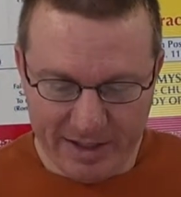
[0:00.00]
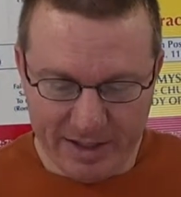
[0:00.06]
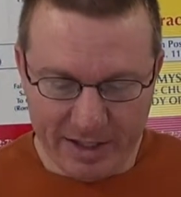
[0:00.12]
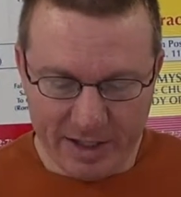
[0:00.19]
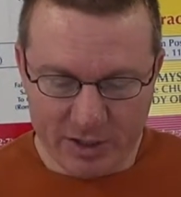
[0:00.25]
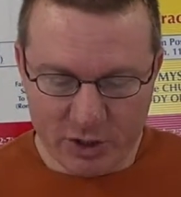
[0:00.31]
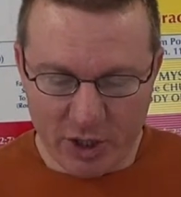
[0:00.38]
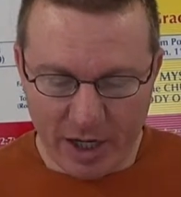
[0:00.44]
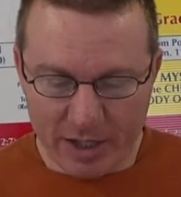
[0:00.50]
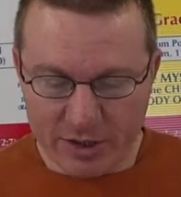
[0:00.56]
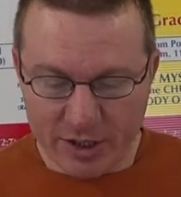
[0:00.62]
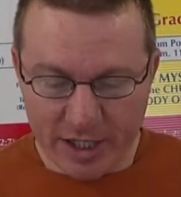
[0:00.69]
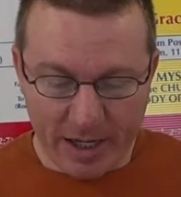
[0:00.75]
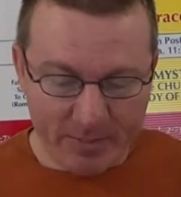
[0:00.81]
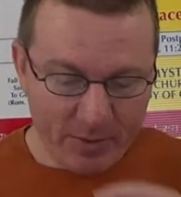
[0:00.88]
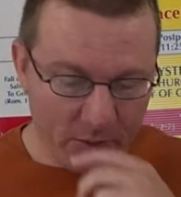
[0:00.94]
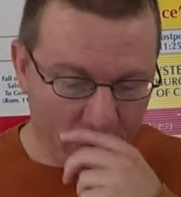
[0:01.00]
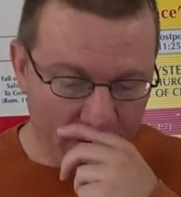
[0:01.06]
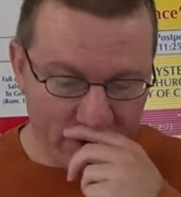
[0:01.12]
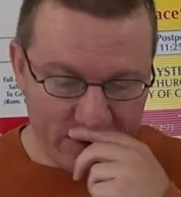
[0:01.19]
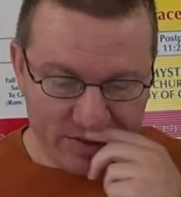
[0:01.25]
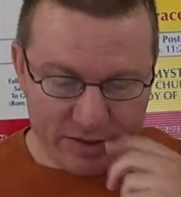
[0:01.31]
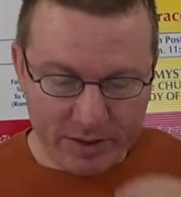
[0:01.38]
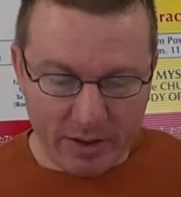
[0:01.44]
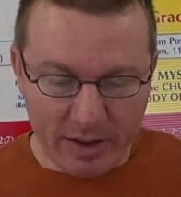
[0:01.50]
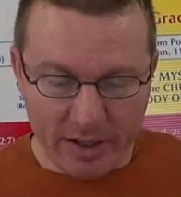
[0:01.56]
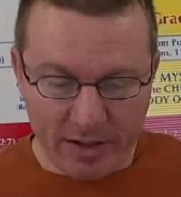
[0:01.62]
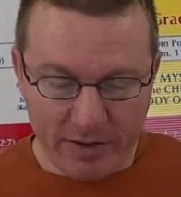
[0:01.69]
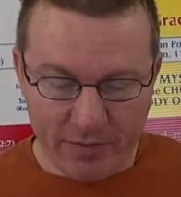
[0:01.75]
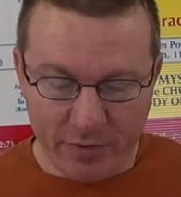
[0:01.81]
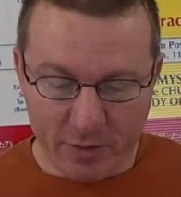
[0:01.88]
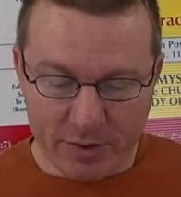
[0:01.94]
In John chapter 1,
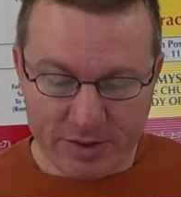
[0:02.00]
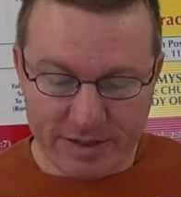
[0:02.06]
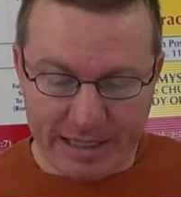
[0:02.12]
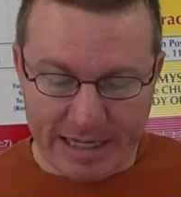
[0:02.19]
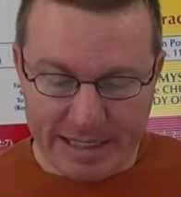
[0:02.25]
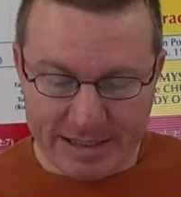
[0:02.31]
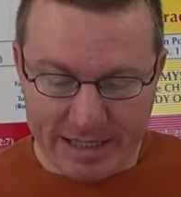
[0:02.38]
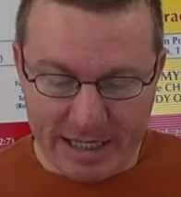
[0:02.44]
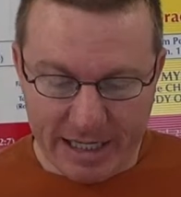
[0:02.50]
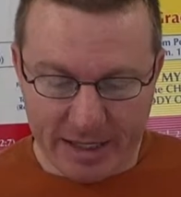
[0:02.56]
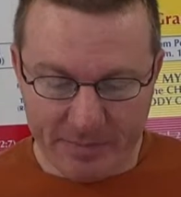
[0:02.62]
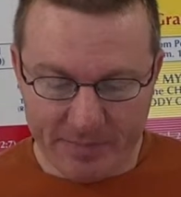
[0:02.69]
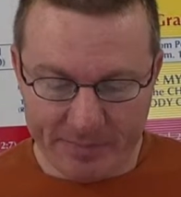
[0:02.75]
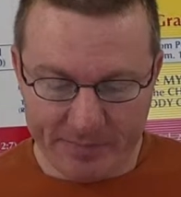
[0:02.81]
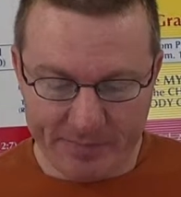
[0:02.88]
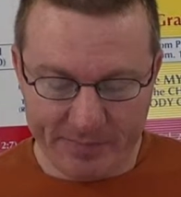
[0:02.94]
starting in verse 19,